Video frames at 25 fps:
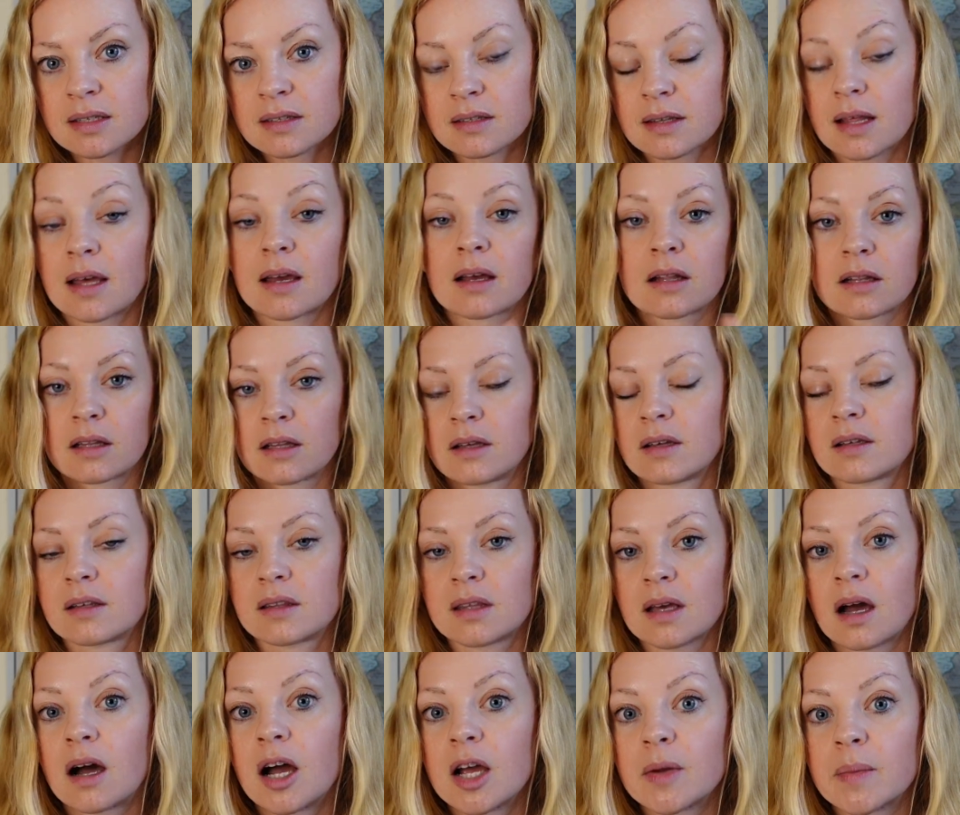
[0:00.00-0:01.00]
So that includes
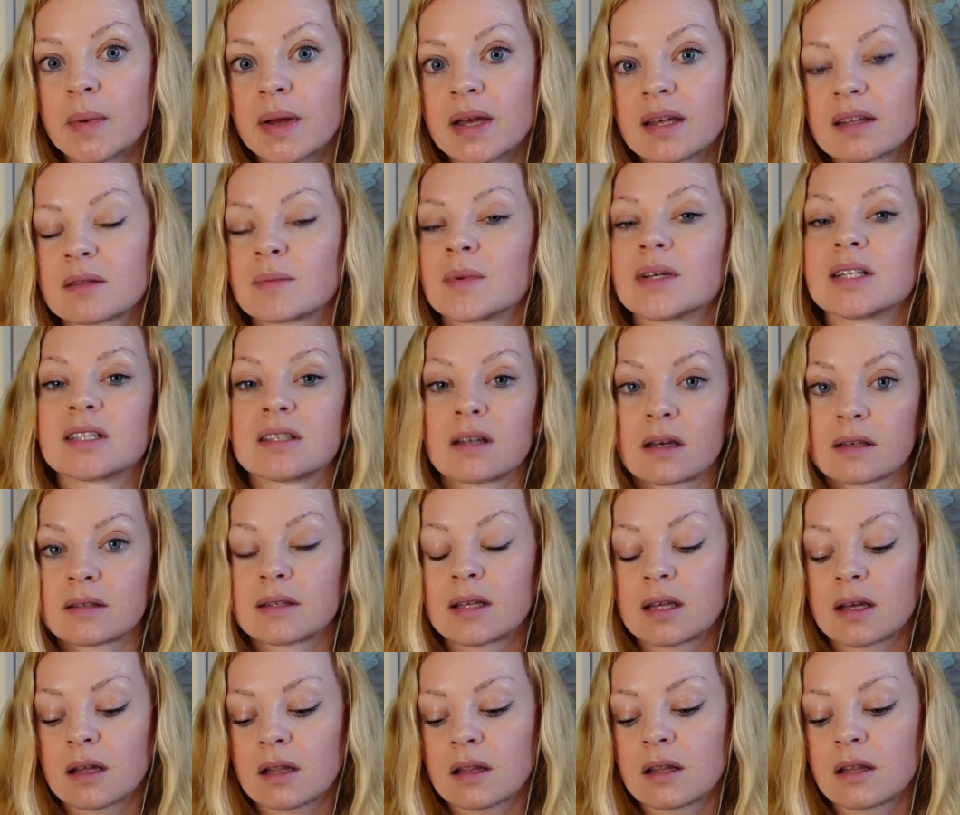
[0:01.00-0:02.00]
the Ibis, but it
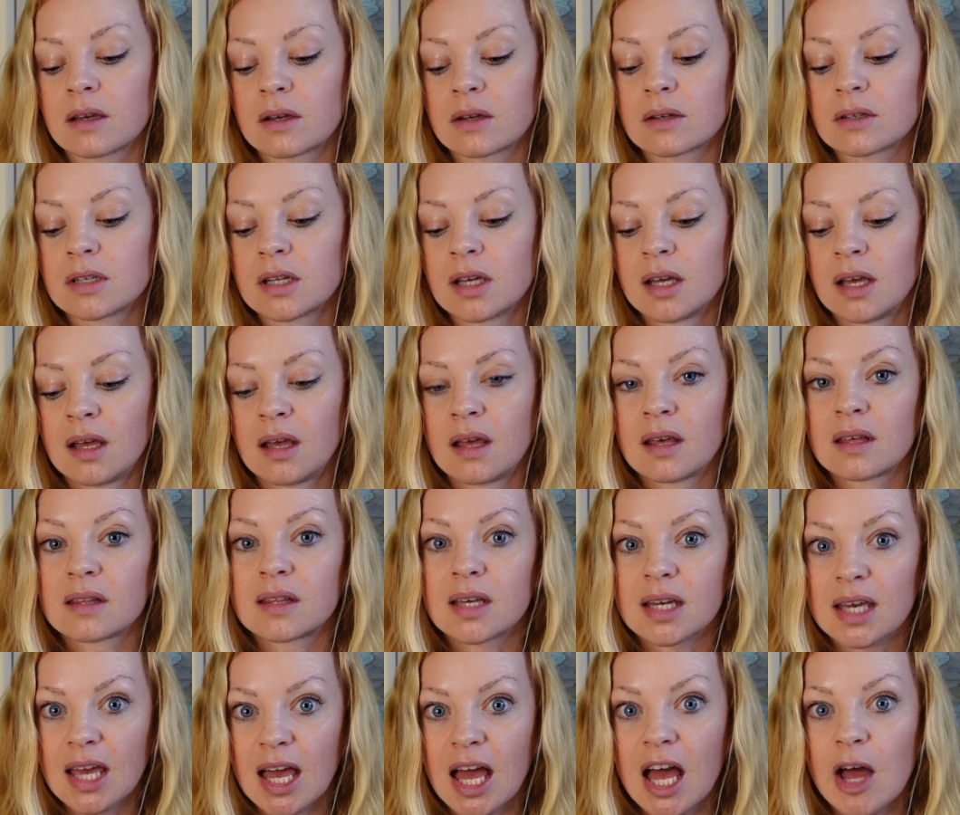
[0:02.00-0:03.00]
doesn't include
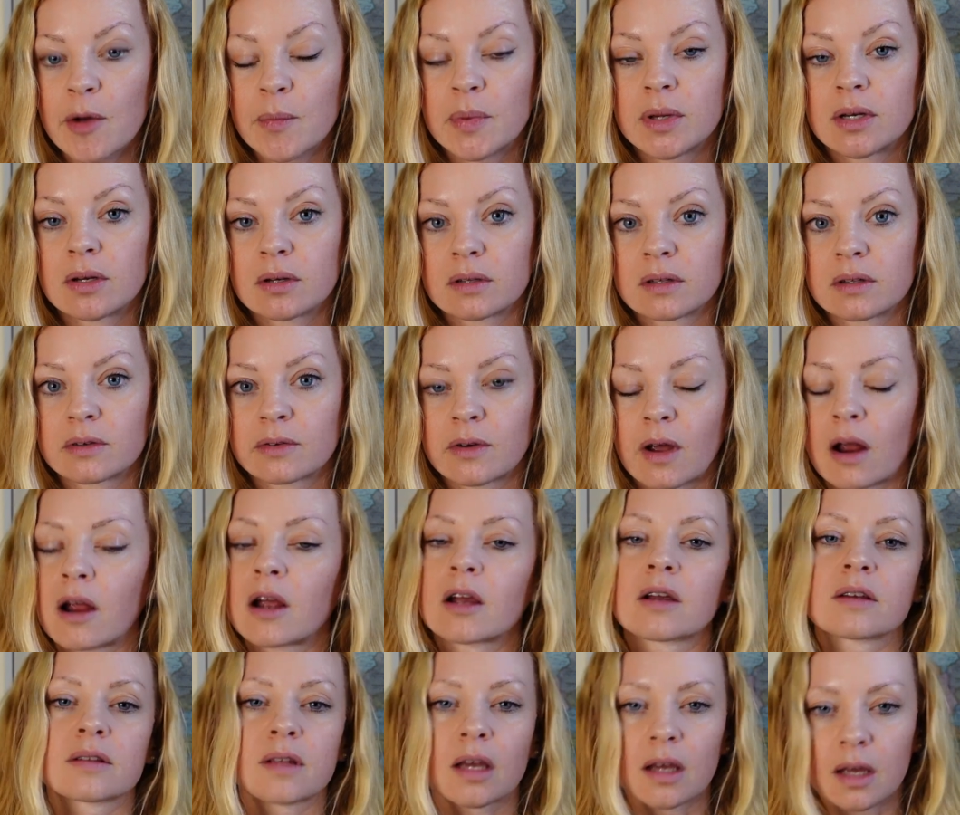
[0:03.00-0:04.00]
the cabin on the ferry
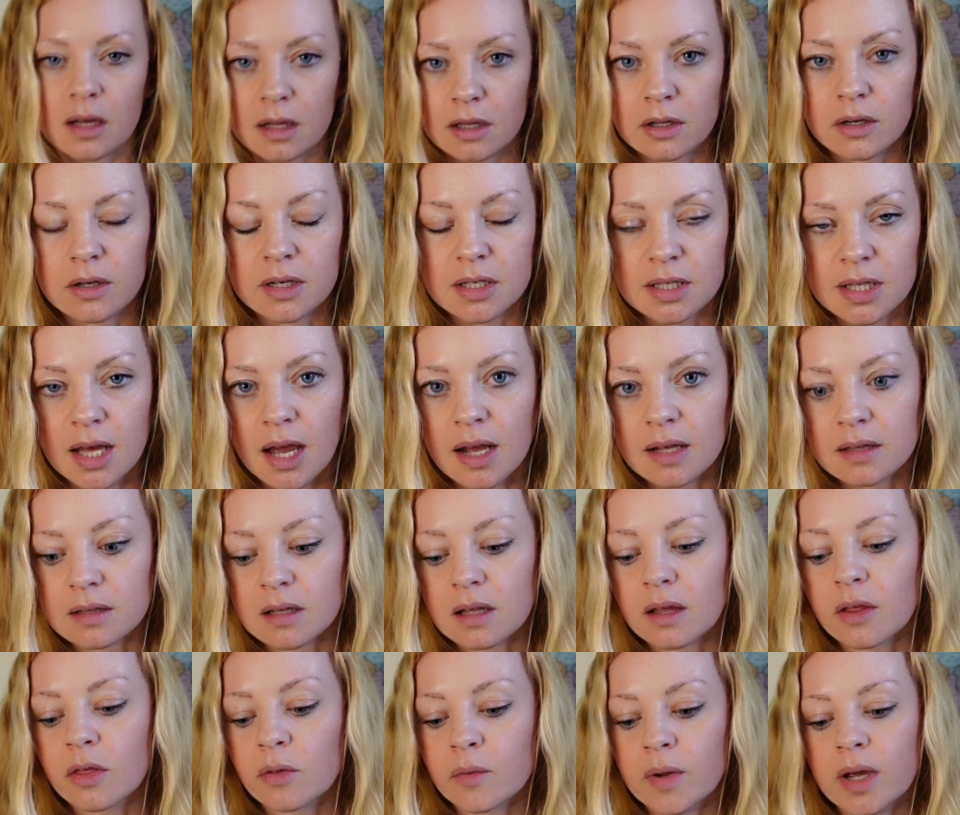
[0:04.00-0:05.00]
because I included that in
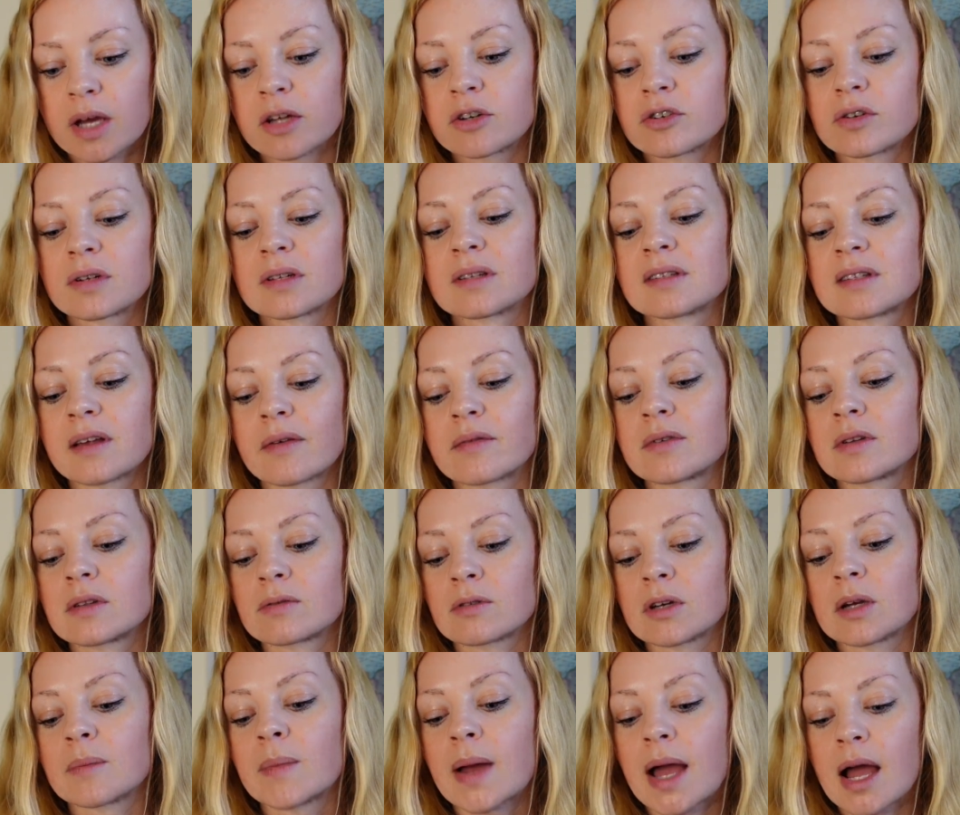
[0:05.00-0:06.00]
the
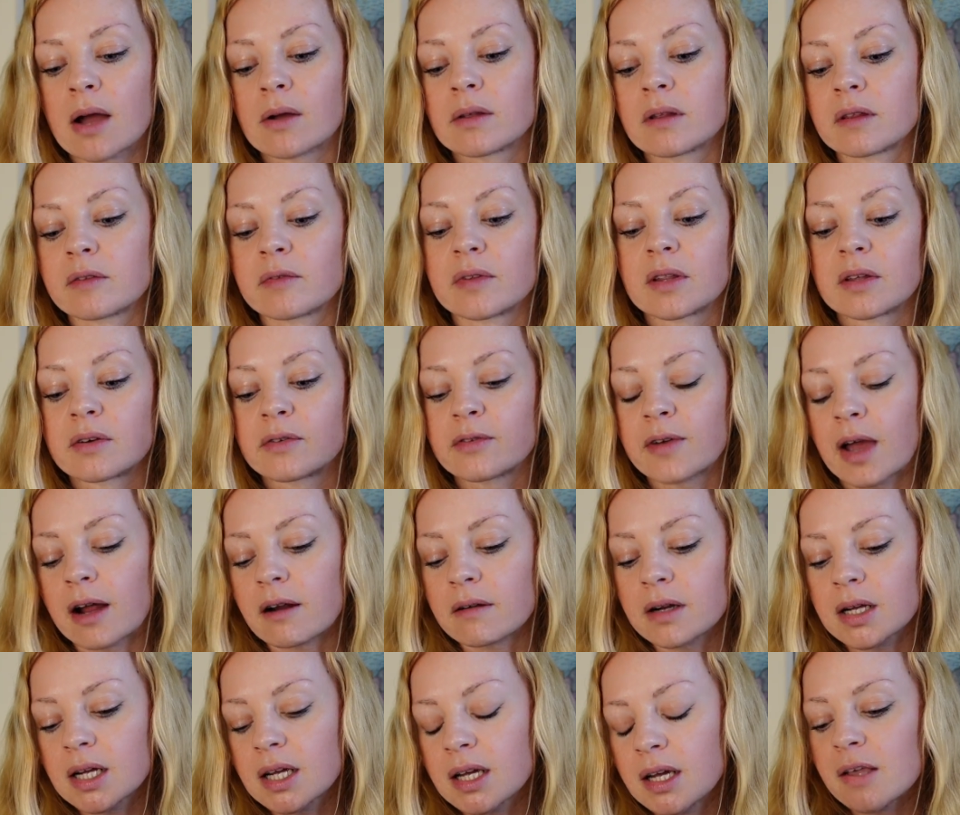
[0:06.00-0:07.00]
£373 for the
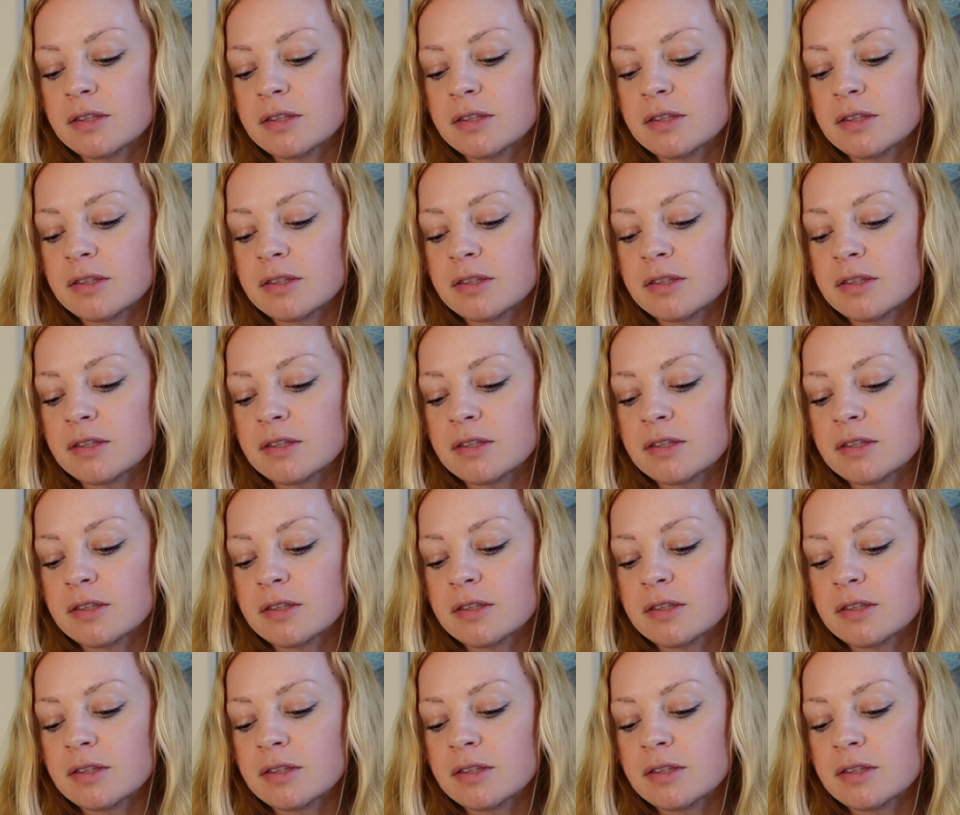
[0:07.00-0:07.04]
ferry.